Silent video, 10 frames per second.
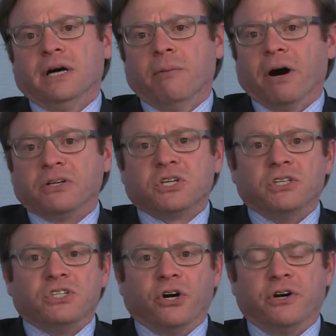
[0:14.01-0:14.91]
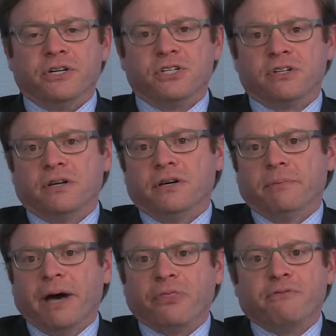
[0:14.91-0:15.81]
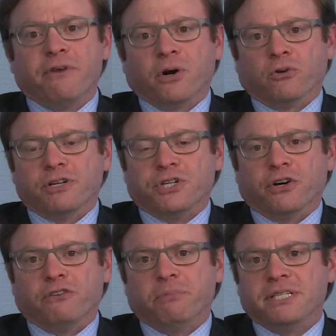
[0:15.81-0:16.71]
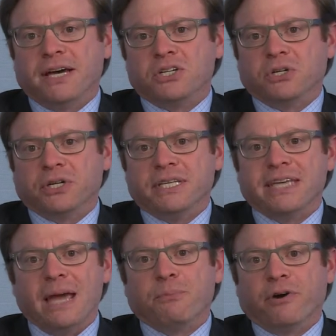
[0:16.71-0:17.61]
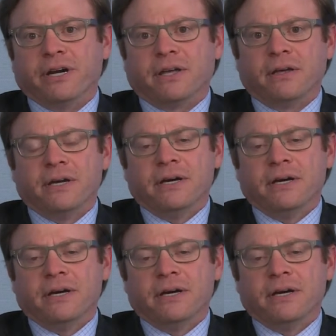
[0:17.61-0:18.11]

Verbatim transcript: amongst concerns about the Federal Reserve potentially tapering